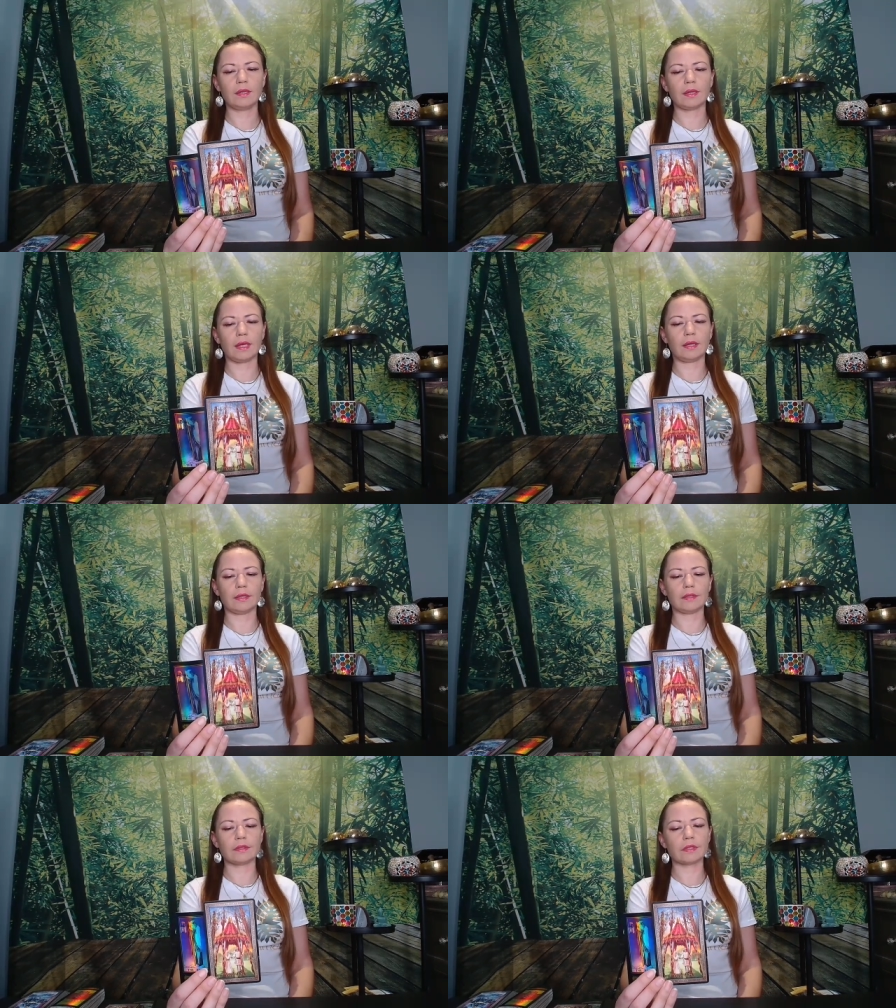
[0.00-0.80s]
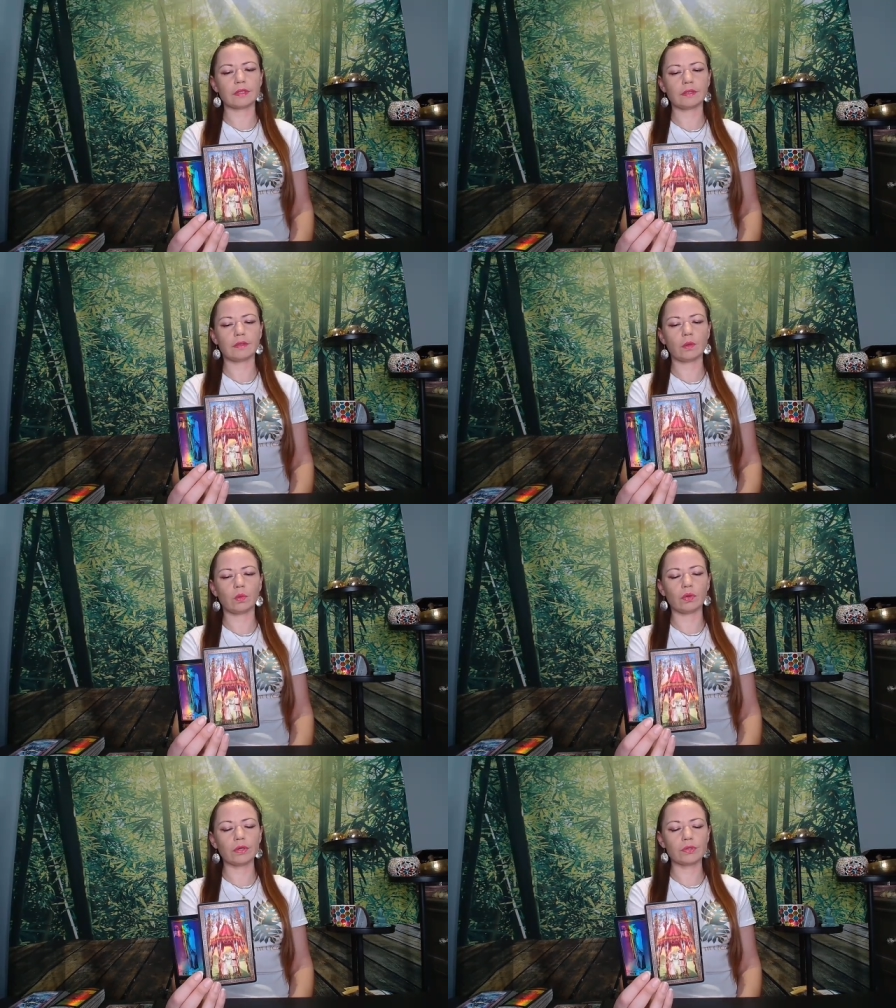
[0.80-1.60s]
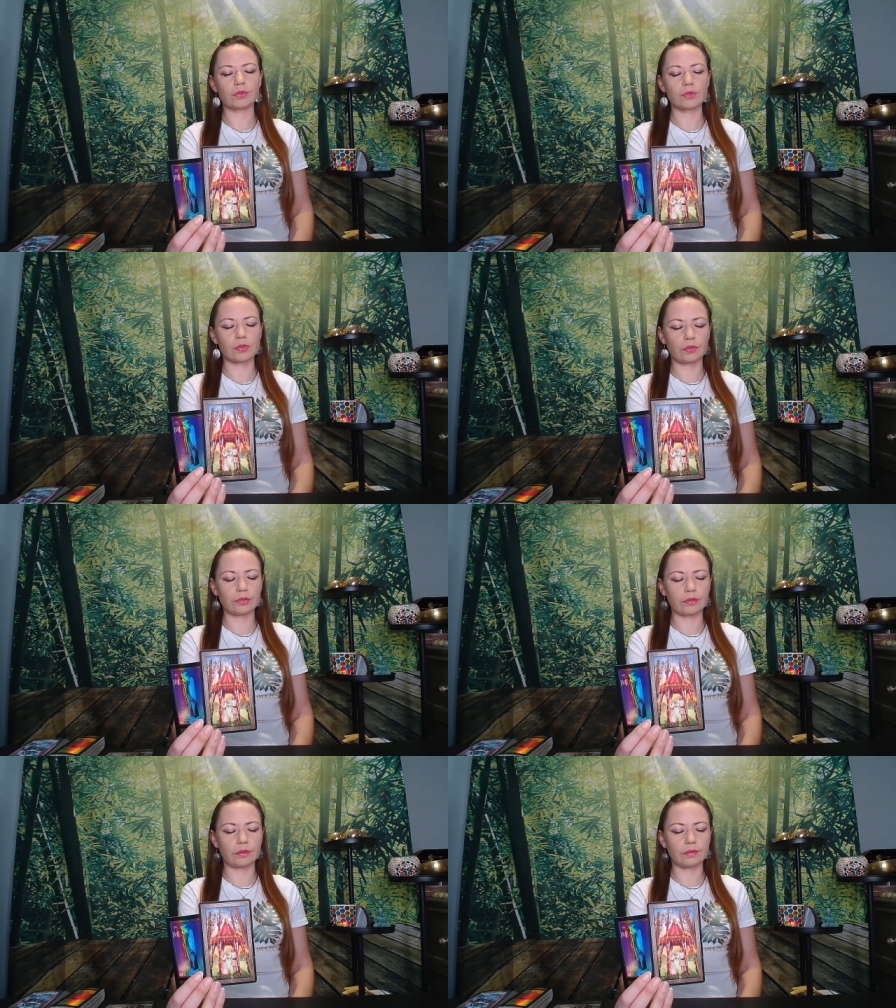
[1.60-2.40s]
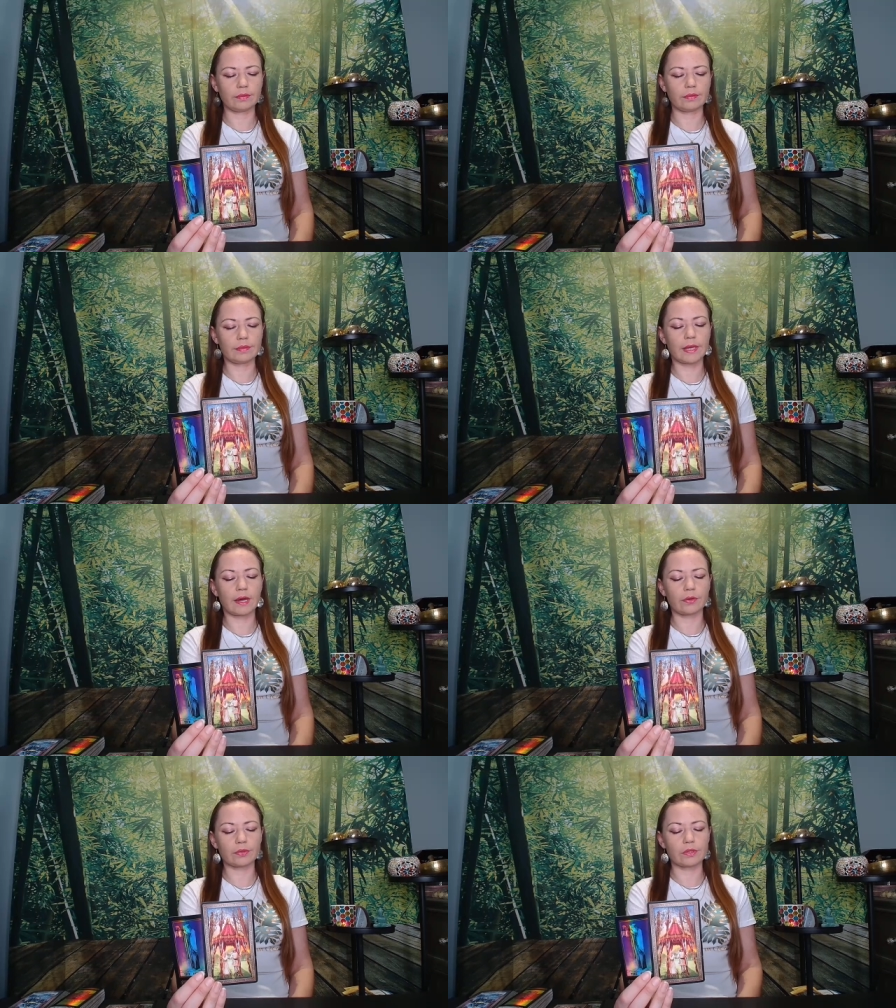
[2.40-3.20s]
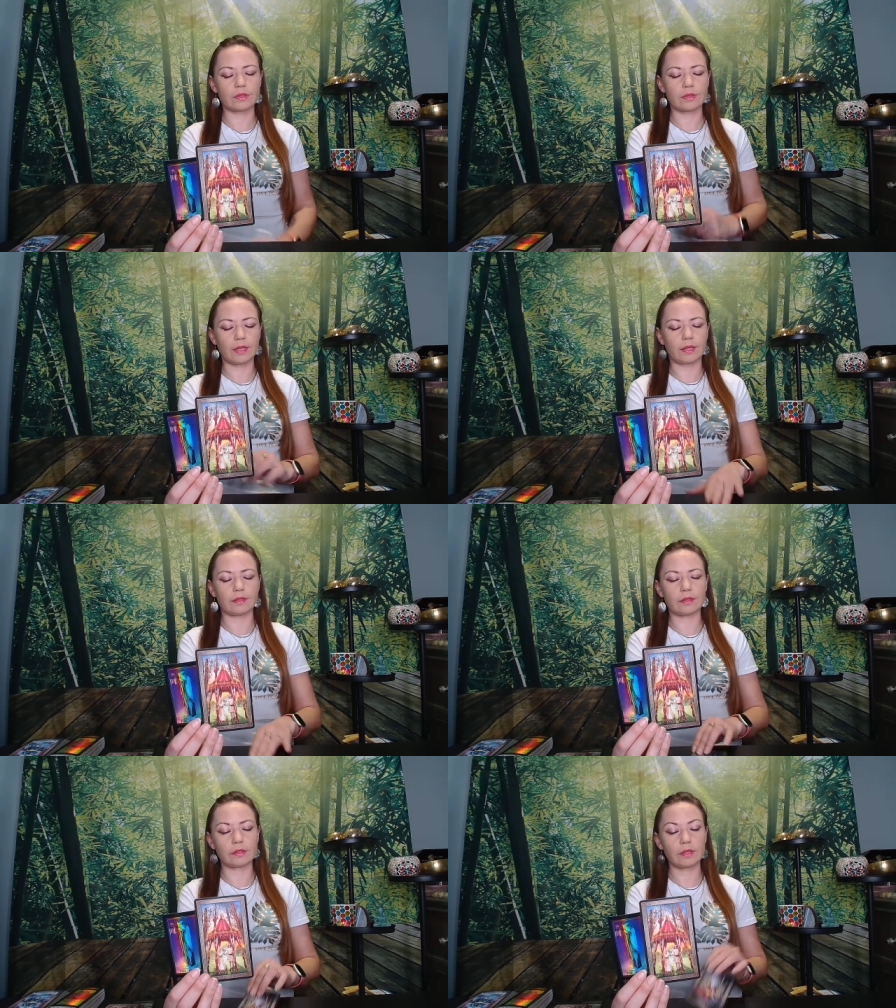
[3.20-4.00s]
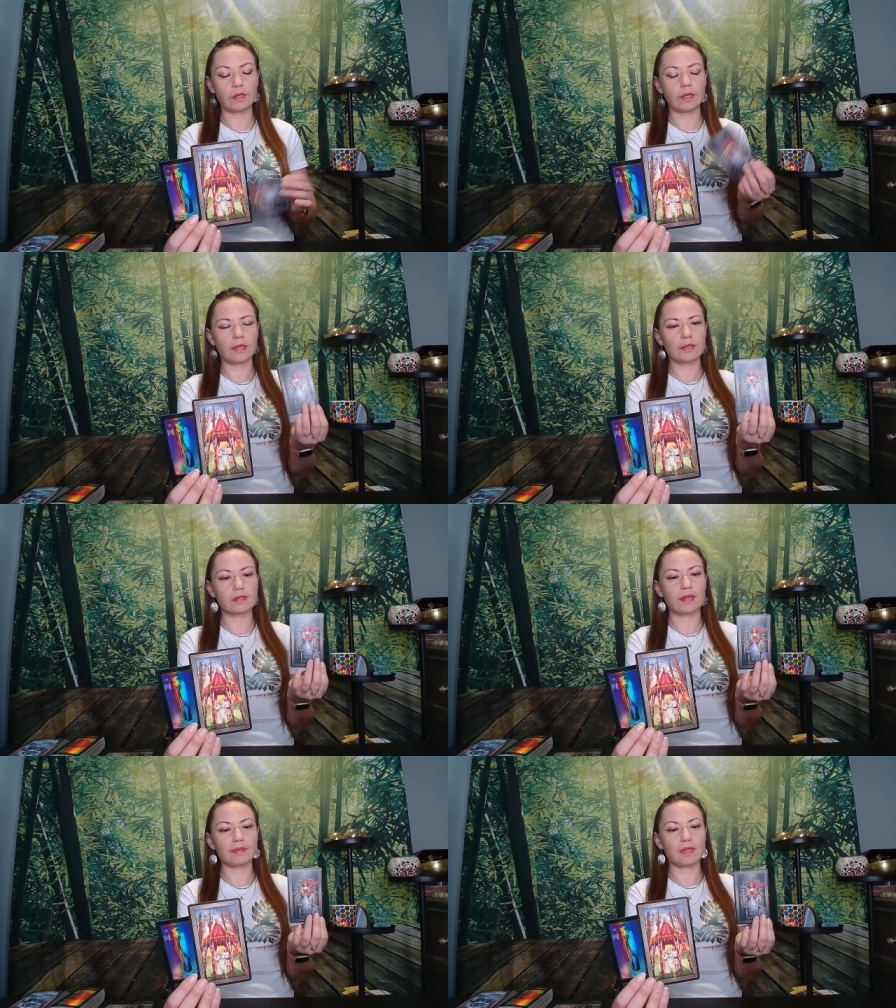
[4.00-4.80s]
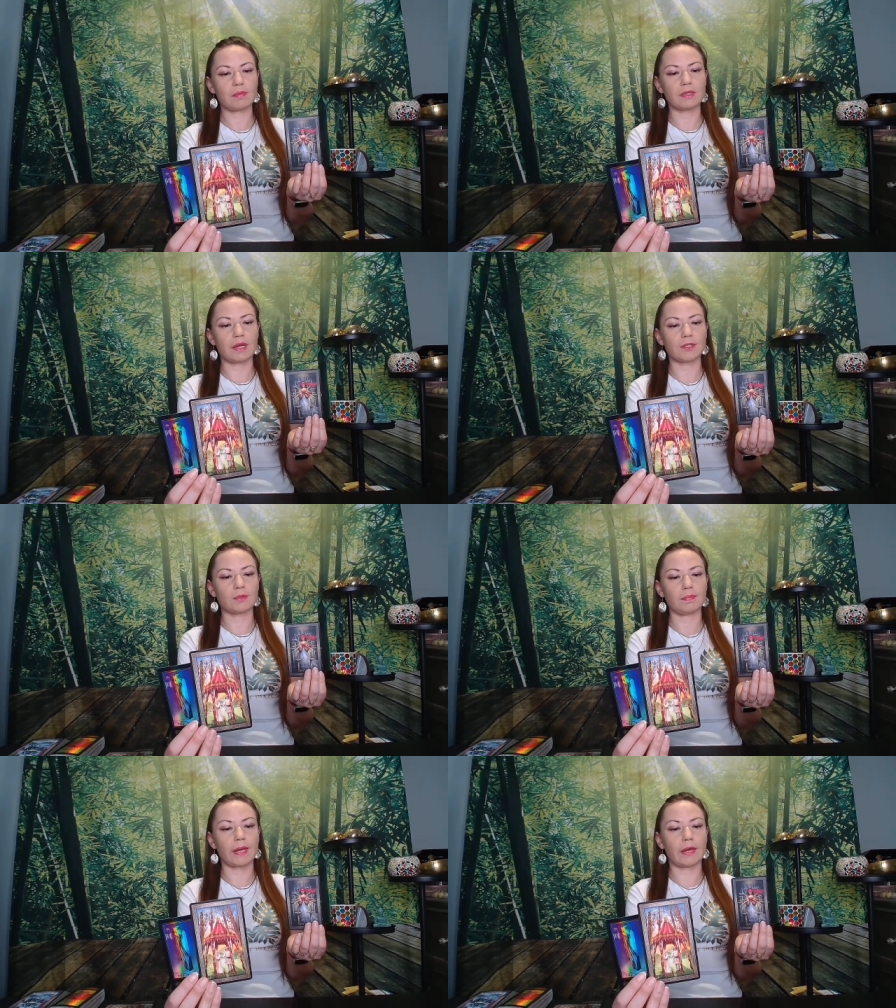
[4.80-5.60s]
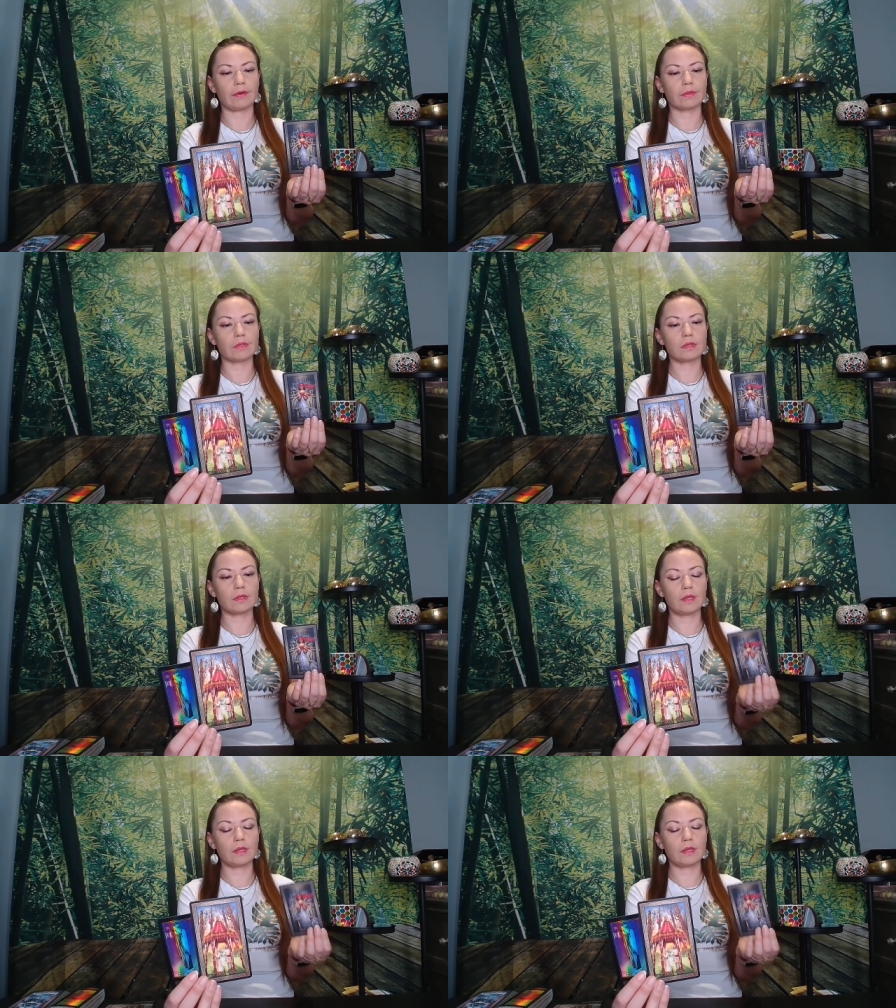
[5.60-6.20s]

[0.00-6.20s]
and work through certain doubts and self-sabotaging patterns